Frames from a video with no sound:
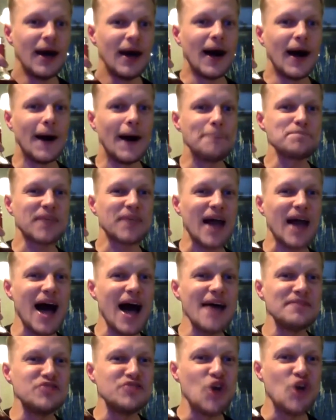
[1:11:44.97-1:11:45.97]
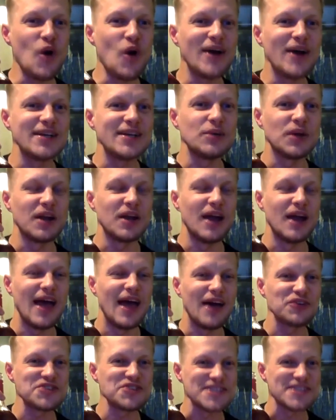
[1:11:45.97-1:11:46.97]
Um, I have no idea what
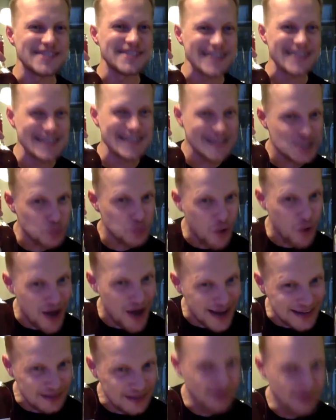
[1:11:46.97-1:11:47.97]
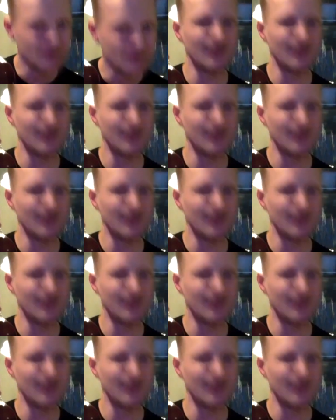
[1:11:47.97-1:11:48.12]
else is in this wine.